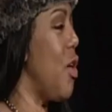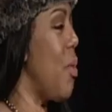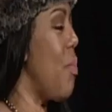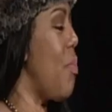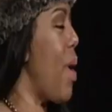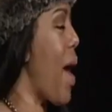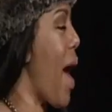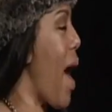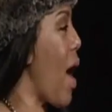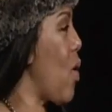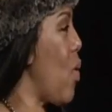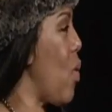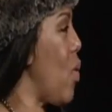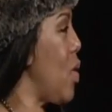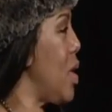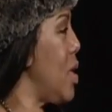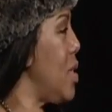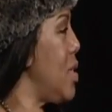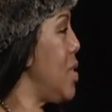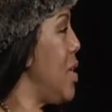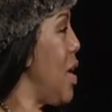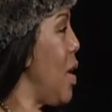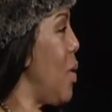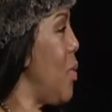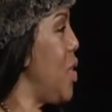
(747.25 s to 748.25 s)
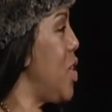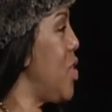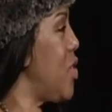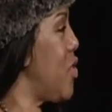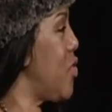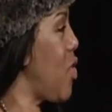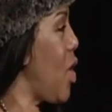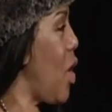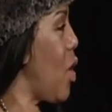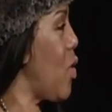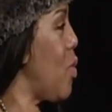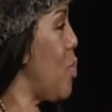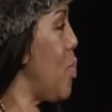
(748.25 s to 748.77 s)
her back on us. Yeah, we
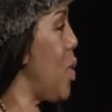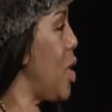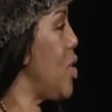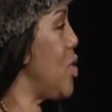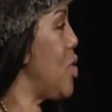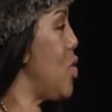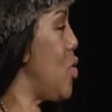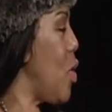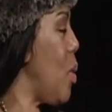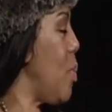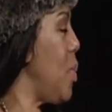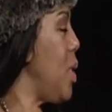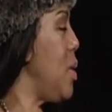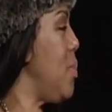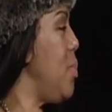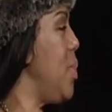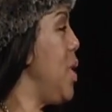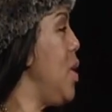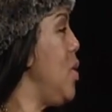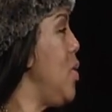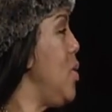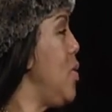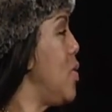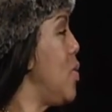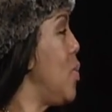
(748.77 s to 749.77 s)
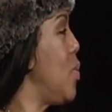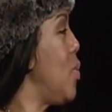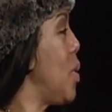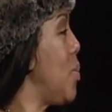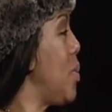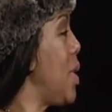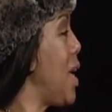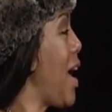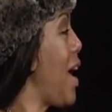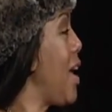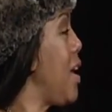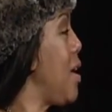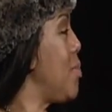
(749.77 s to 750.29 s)
struggled, but it taught me to be the
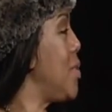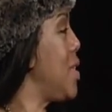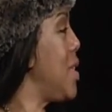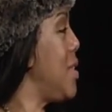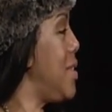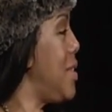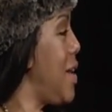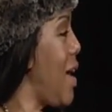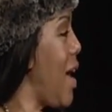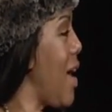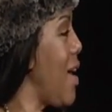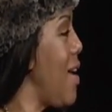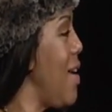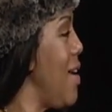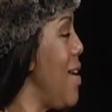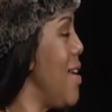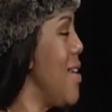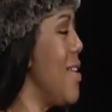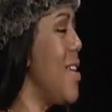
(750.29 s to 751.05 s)
woman I am today.